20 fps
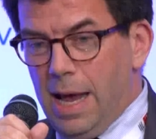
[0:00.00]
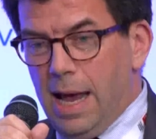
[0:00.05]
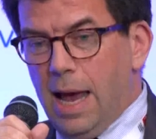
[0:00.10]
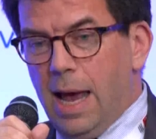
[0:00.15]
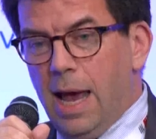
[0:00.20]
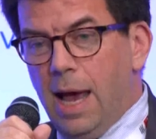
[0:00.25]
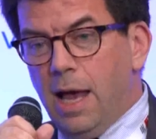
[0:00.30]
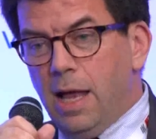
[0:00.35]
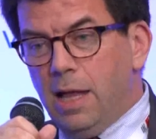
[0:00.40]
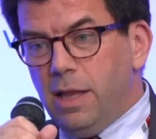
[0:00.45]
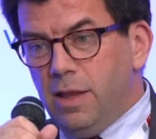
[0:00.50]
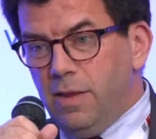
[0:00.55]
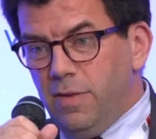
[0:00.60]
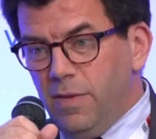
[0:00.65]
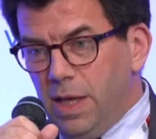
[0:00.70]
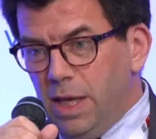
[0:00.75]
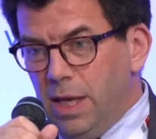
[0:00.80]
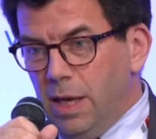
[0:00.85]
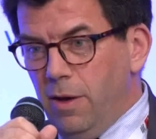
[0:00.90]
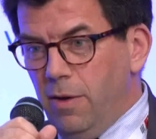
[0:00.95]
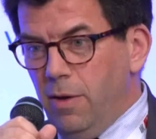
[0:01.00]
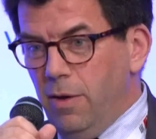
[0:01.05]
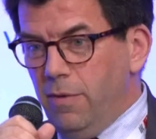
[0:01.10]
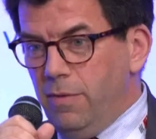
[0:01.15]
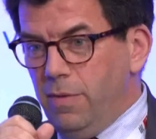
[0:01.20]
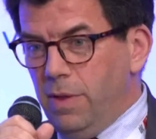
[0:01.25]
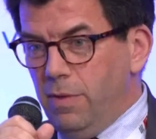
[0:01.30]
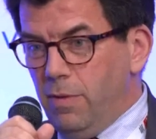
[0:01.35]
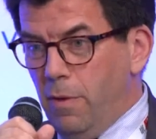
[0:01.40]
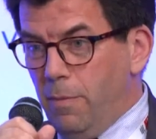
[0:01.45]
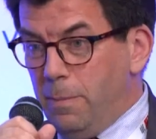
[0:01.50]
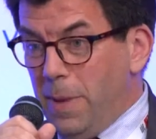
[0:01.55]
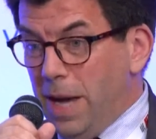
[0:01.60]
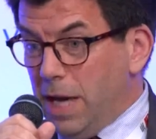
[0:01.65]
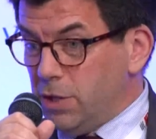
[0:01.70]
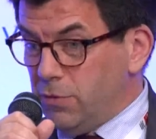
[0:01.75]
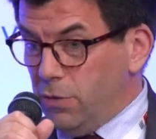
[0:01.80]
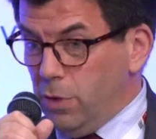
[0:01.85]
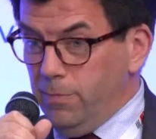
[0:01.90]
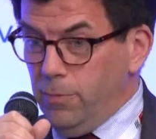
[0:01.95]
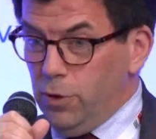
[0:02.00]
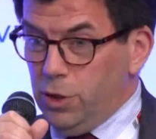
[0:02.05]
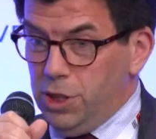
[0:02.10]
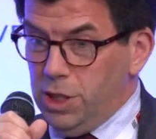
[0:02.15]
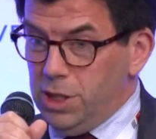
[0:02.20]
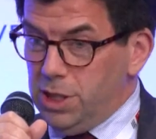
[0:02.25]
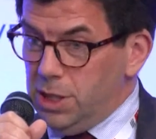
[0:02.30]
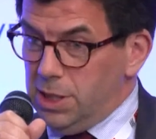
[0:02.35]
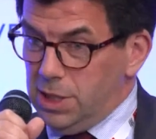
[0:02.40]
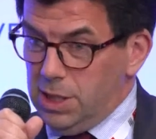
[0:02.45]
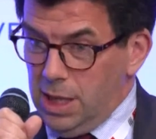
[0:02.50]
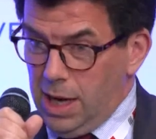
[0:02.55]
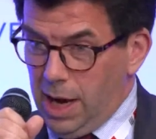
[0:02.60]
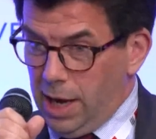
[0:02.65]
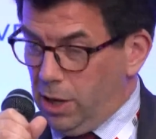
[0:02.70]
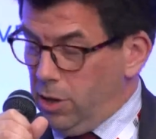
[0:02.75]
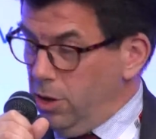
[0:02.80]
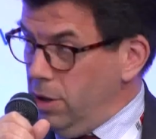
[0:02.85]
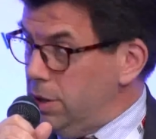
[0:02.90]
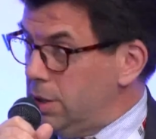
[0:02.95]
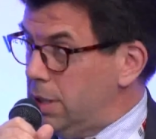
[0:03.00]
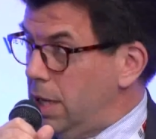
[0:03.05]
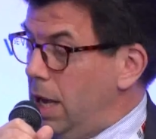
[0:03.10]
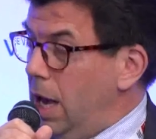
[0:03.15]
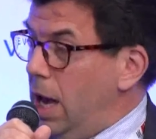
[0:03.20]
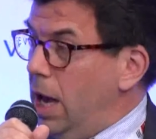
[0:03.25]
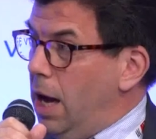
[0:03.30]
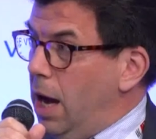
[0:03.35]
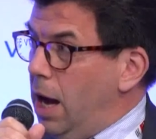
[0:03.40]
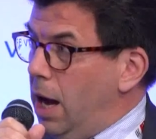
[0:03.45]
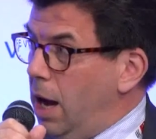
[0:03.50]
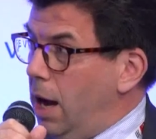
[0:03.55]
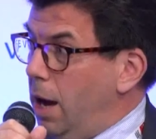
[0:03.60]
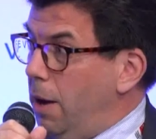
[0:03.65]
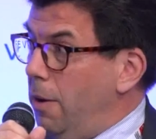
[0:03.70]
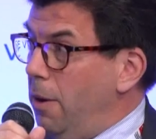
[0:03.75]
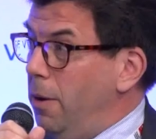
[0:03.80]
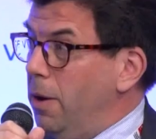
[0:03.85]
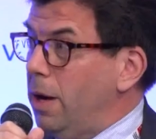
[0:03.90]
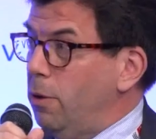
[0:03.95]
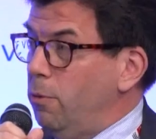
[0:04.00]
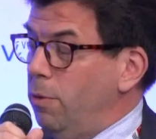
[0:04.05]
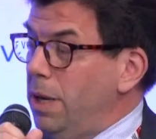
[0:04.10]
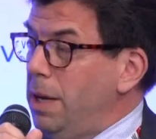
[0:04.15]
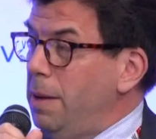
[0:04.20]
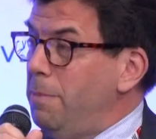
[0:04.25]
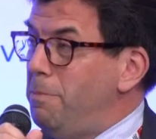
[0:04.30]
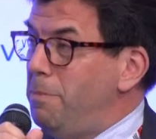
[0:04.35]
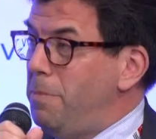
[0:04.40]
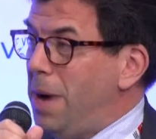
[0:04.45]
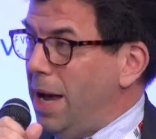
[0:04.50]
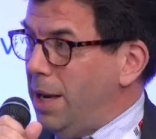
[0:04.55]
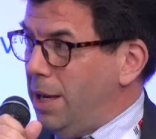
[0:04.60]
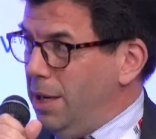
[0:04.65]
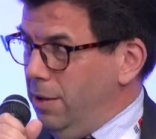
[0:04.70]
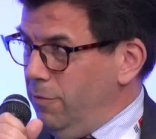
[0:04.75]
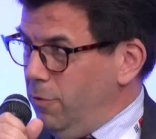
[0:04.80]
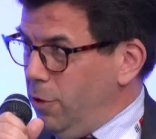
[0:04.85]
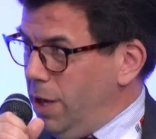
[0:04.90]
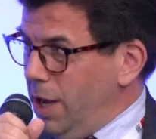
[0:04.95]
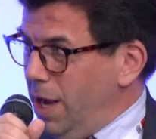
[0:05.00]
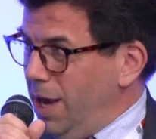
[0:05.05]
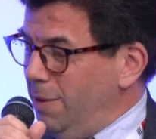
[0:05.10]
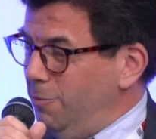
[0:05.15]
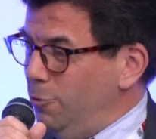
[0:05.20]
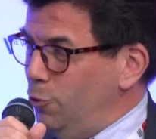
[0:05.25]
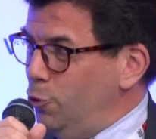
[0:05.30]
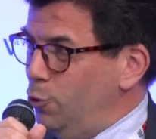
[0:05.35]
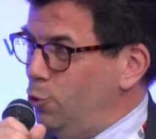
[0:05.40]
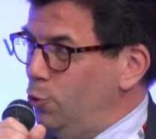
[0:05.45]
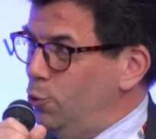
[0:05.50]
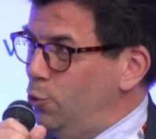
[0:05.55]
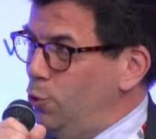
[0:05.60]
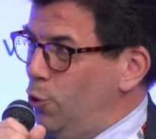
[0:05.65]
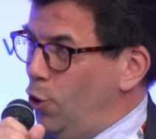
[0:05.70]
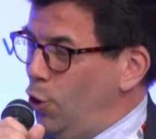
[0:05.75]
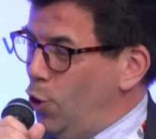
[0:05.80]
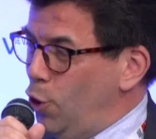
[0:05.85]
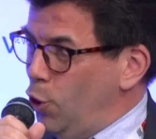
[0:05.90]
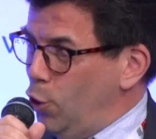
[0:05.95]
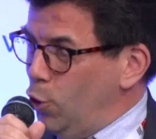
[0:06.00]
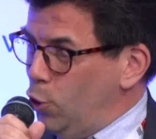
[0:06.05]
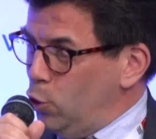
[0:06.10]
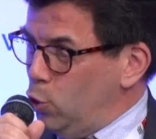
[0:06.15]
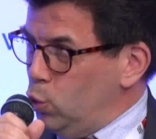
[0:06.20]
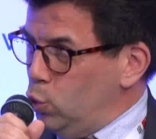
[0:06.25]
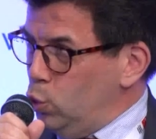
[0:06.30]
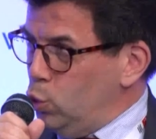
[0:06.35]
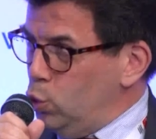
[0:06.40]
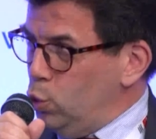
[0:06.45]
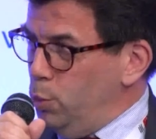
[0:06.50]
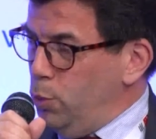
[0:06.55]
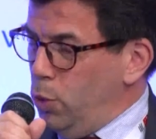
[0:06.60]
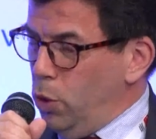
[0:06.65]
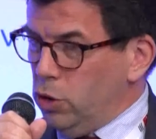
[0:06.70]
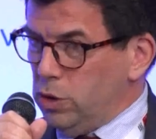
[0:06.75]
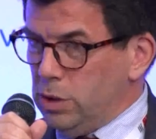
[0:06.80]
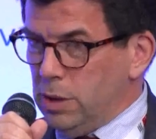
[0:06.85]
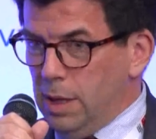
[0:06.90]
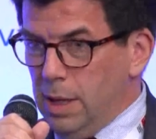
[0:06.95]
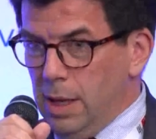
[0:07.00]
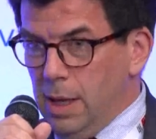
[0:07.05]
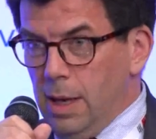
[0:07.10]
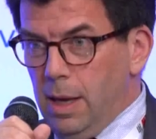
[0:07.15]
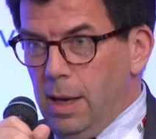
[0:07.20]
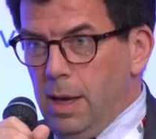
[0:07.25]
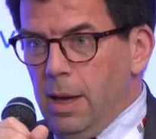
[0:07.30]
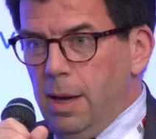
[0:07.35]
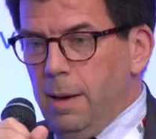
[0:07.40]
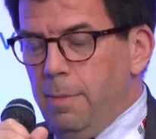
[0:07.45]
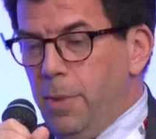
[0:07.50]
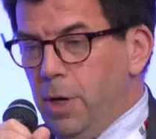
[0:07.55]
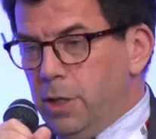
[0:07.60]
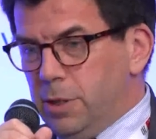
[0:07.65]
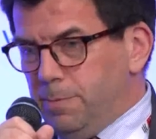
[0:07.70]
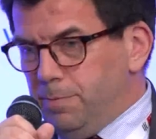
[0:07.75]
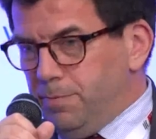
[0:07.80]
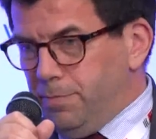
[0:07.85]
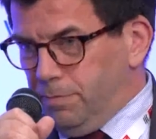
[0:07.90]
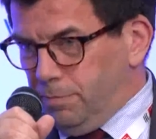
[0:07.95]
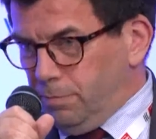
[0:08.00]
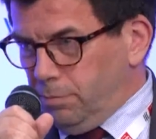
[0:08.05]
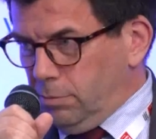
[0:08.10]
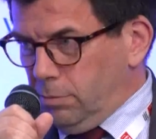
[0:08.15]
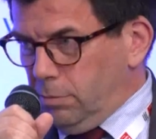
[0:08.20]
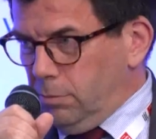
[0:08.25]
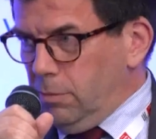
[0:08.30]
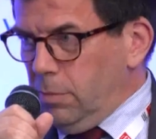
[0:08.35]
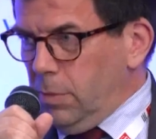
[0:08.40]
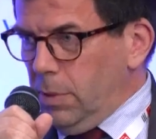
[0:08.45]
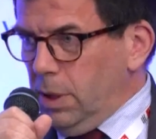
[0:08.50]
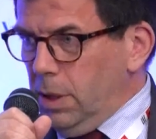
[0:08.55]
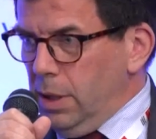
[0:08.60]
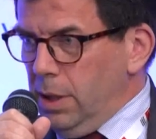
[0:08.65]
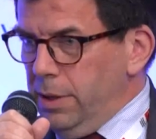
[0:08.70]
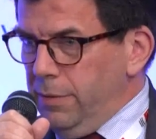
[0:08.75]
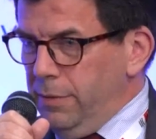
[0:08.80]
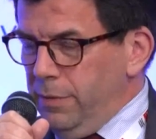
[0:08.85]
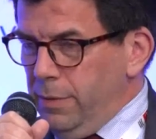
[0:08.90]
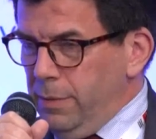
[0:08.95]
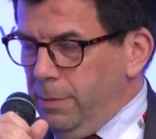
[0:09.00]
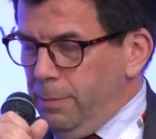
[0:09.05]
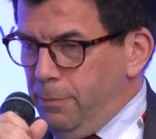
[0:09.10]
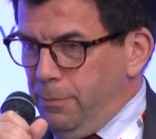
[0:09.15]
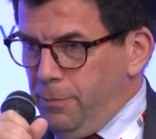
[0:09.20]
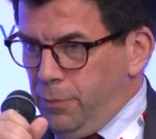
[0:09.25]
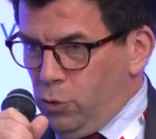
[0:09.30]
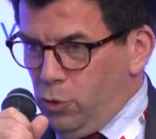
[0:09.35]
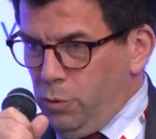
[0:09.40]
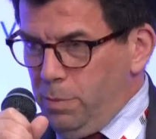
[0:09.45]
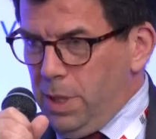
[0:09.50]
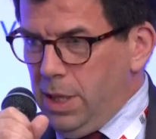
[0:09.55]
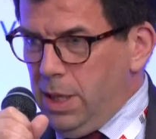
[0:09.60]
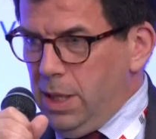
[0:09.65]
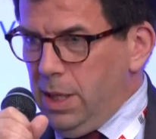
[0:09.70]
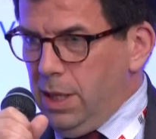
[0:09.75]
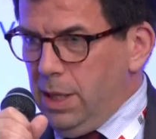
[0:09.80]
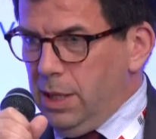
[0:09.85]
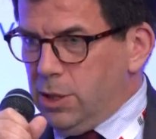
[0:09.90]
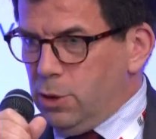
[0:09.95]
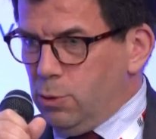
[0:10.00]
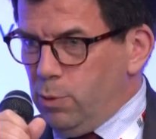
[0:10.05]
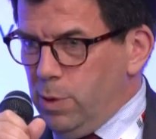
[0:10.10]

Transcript: and the, uh, the, banks from the GCC, like us, are uh, really back in the game to, uh, to support. But to me, it's